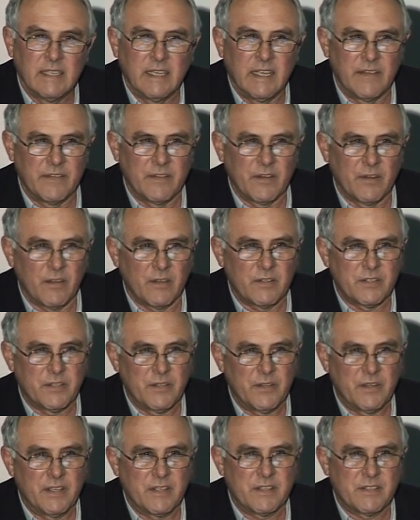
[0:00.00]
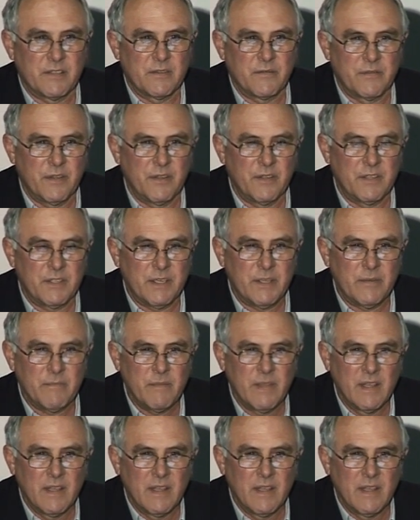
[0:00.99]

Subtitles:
in the not too distant future,